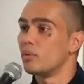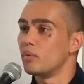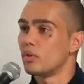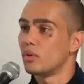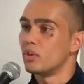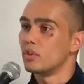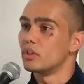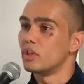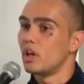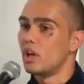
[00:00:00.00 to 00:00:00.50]

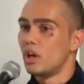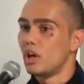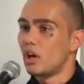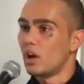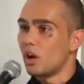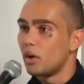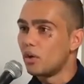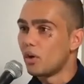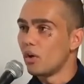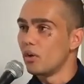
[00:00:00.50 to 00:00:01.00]
because
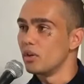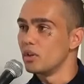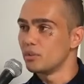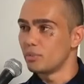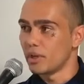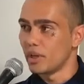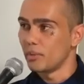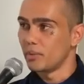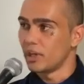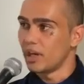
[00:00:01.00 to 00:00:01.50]
I know there's
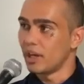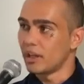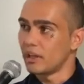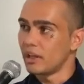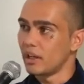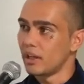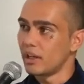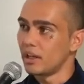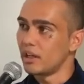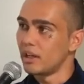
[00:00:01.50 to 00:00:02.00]
people out
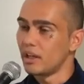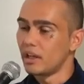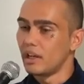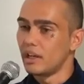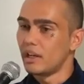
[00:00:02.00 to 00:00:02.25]
there